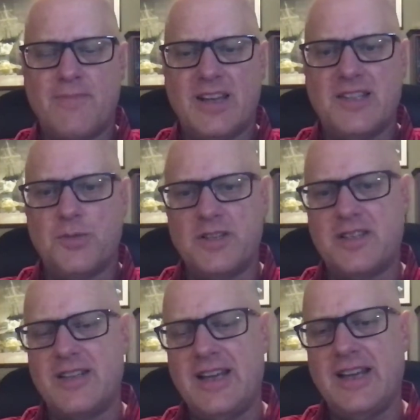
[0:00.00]
As we
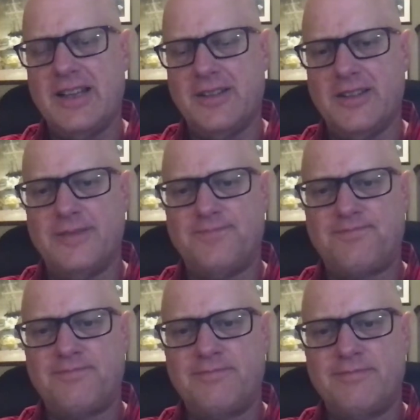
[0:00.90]
say in the
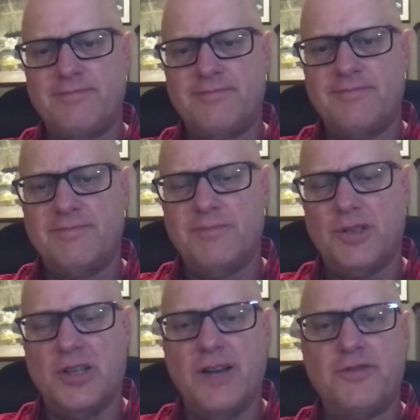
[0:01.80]

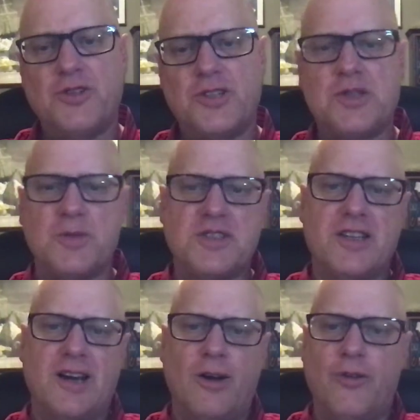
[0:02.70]
beloved Christmas carol,